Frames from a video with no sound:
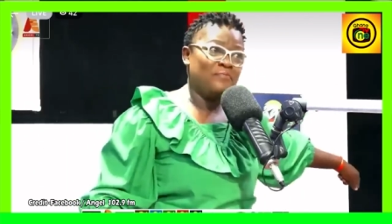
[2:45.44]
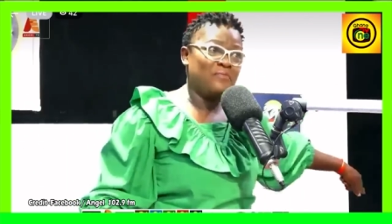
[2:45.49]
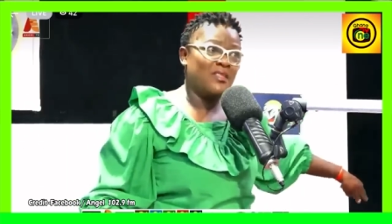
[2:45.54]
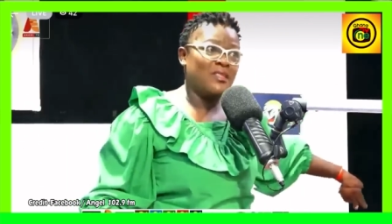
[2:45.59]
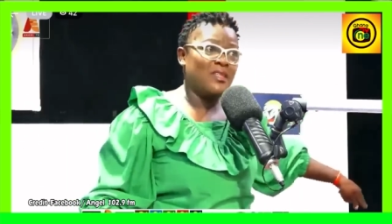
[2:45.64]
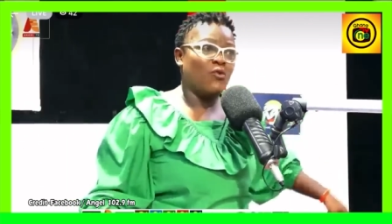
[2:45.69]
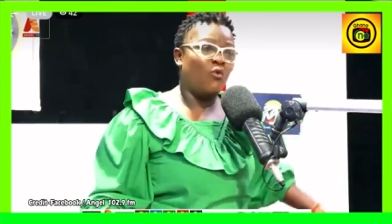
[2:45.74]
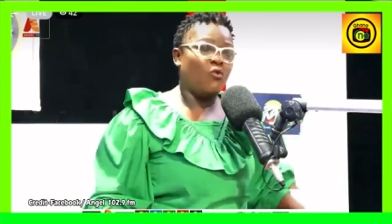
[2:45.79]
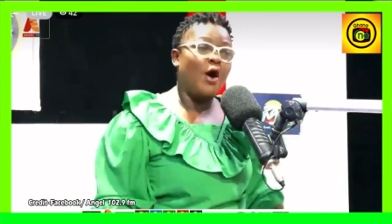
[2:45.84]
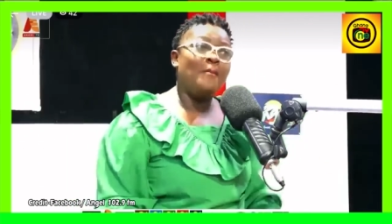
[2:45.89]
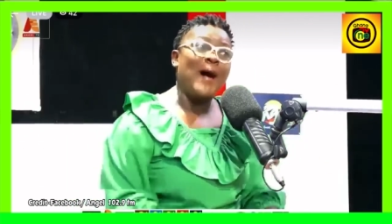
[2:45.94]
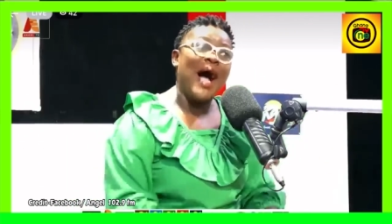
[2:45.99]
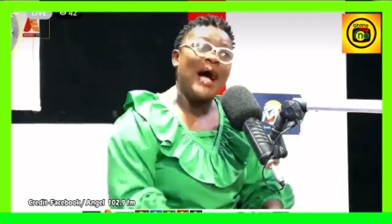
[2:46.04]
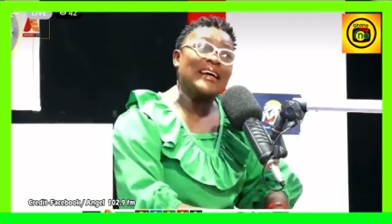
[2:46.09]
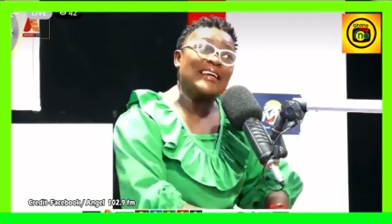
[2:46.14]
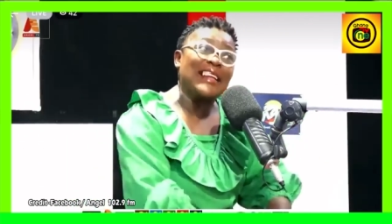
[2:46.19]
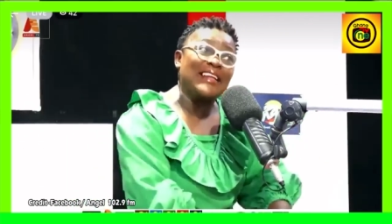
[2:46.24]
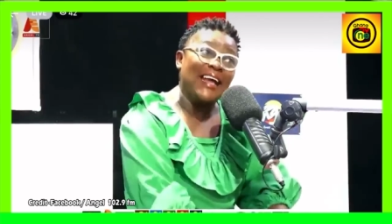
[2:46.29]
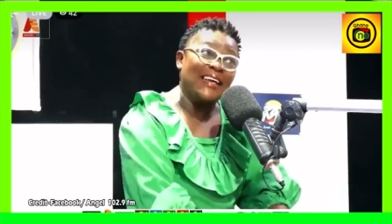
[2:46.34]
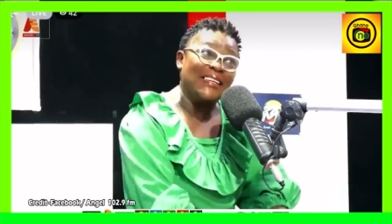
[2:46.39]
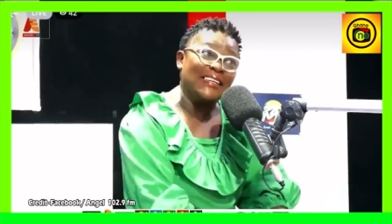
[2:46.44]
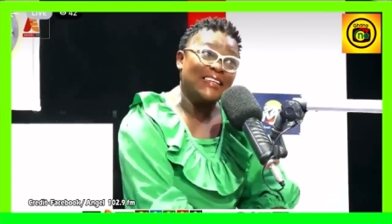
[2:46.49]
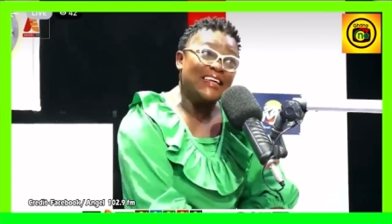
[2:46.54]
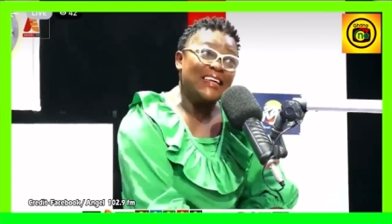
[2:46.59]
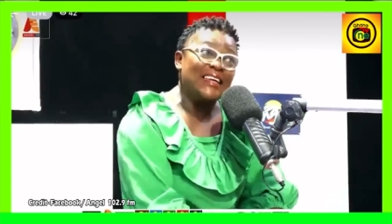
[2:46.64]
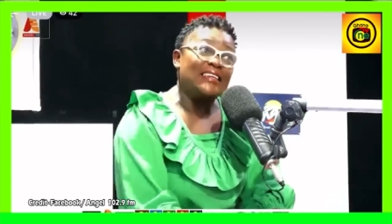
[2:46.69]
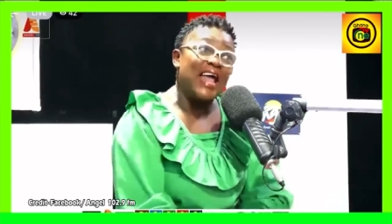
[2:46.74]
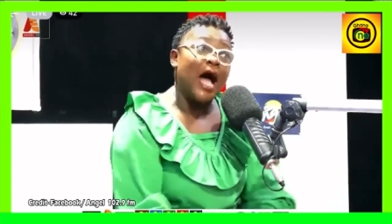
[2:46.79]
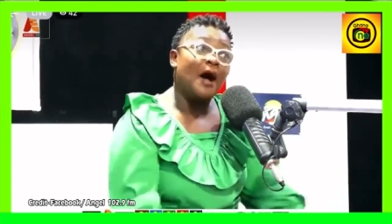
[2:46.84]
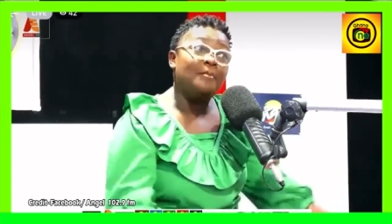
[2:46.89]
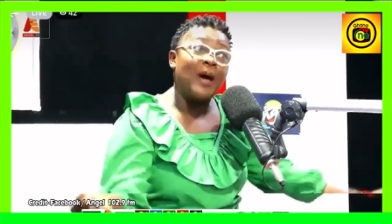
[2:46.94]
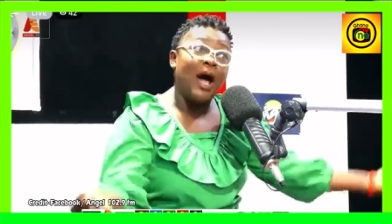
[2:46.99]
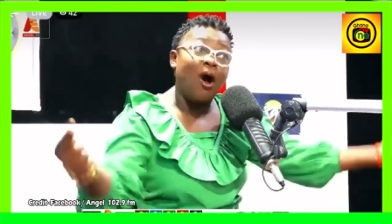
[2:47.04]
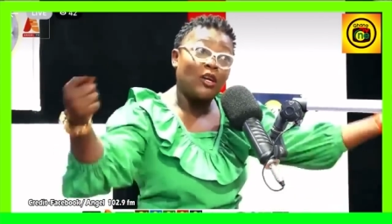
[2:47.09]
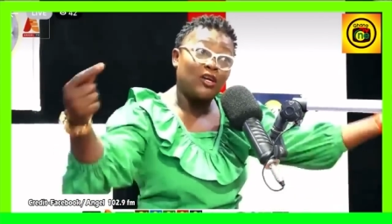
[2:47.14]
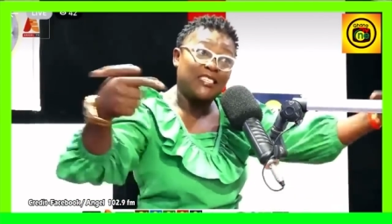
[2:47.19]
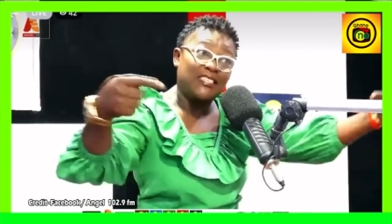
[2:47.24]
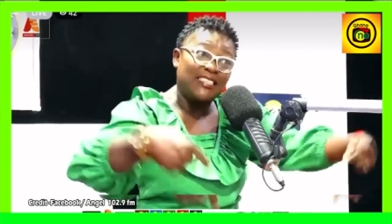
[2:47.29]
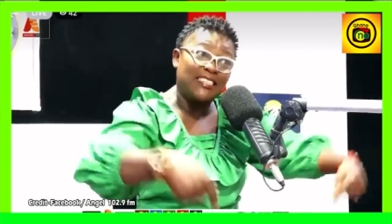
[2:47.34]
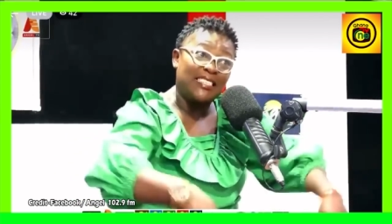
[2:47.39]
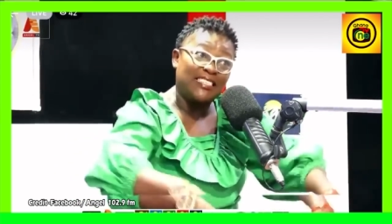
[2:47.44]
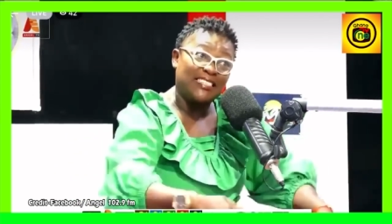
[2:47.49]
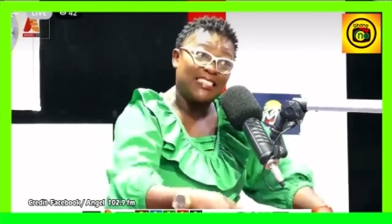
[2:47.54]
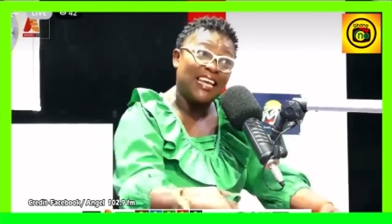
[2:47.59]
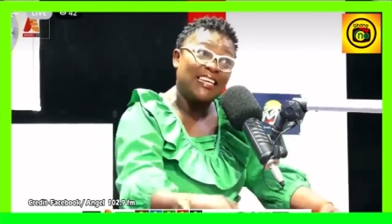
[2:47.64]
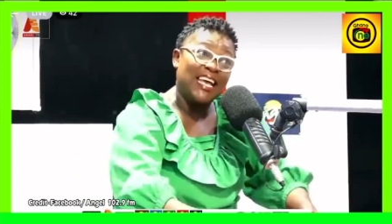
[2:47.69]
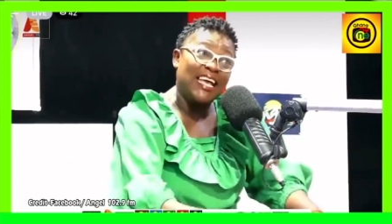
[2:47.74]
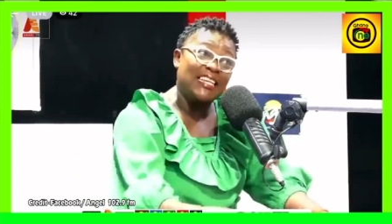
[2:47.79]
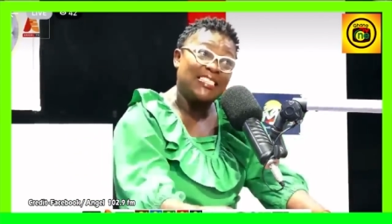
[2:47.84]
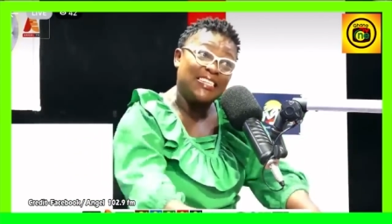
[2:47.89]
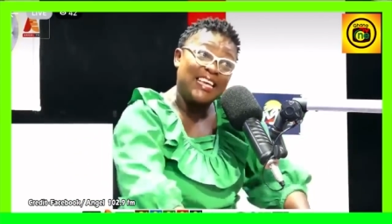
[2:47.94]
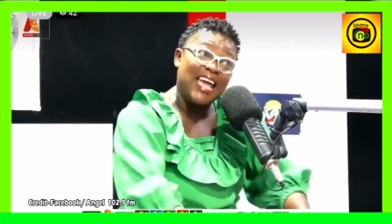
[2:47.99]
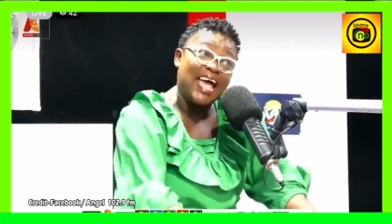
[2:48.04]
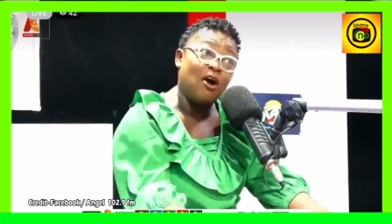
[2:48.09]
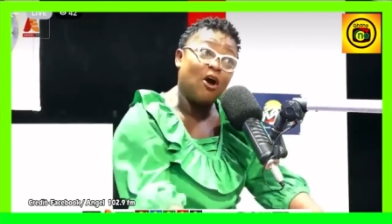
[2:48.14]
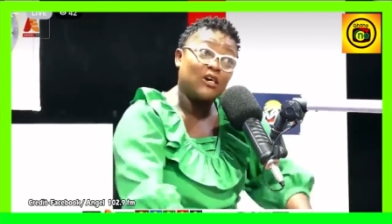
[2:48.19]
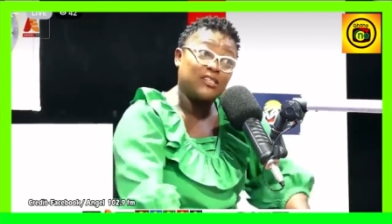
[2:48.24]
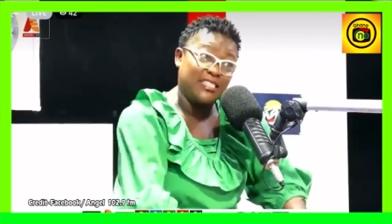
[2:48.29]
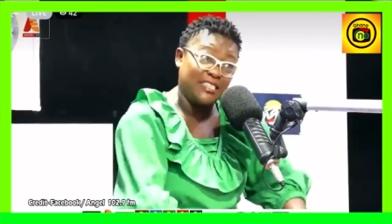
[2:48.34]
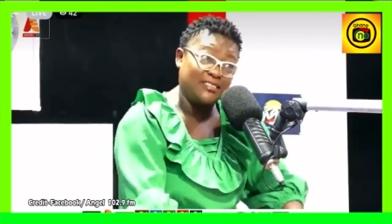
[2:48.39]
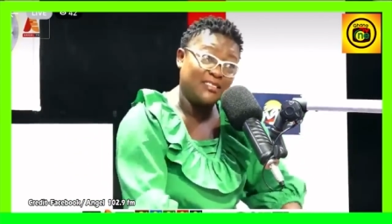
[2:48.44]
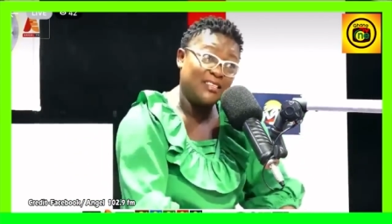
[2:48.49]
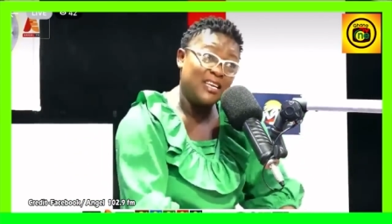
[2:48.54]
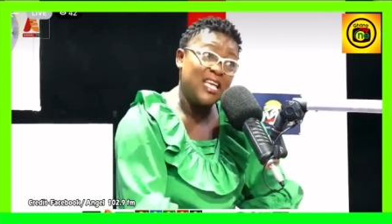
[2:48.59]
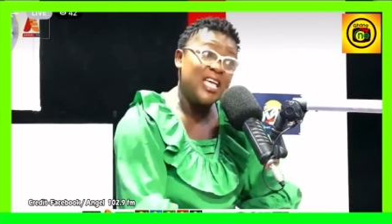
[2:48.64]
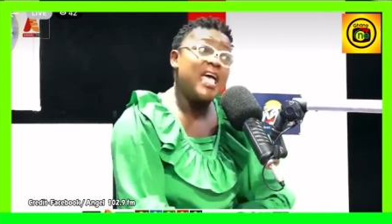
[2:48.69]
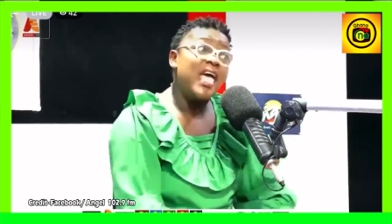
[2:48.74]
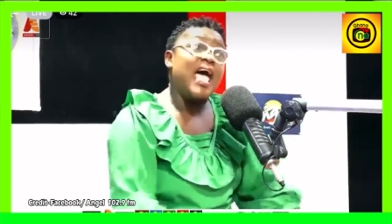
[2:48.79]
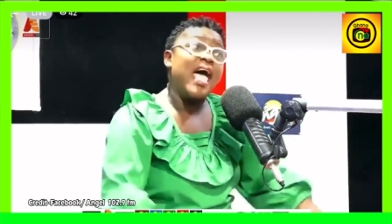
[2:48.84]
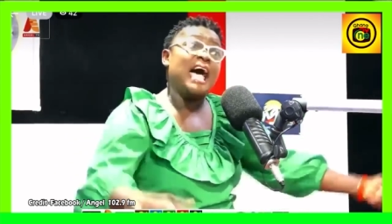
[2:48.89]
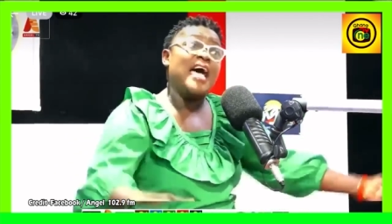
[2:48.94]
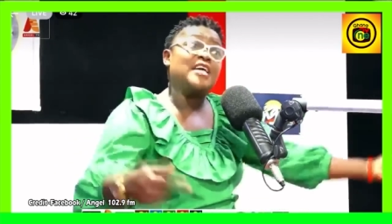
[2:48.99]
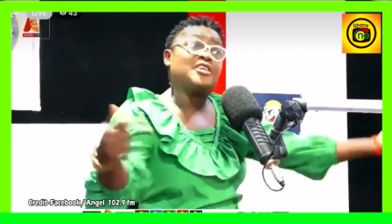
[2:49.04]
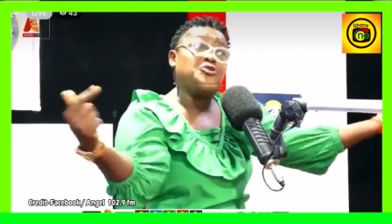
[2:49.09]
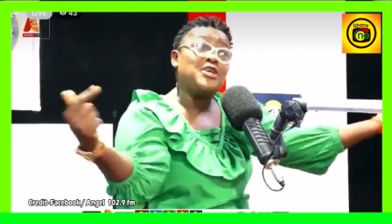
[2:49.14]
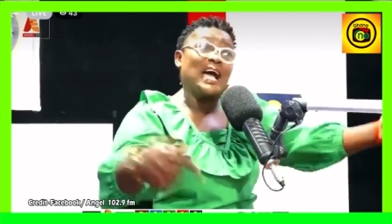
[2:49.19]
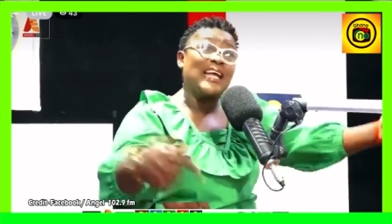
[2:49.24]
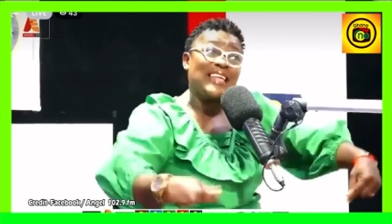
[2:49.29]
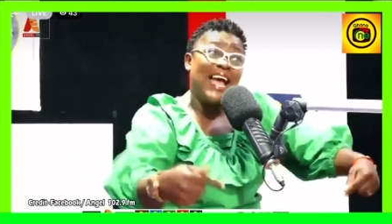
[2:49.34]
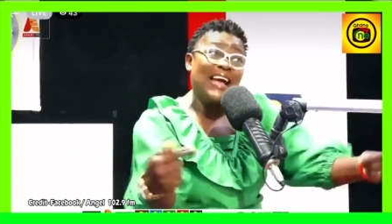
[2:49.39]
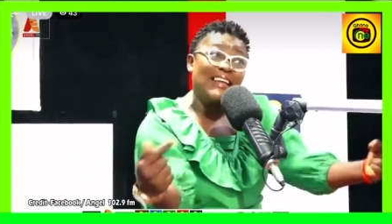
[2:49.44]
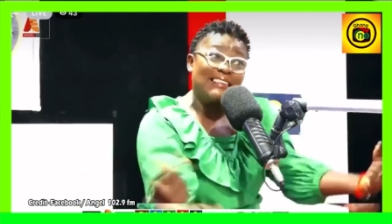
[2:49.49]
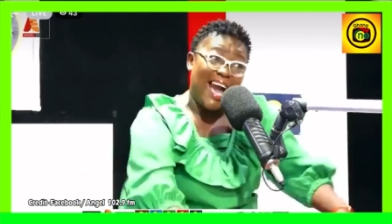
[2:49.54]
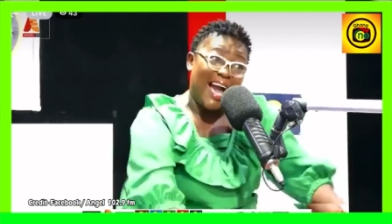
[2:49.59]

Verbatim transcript: Who ban crying? Now be hustle to say the eti hustle. Etia danka.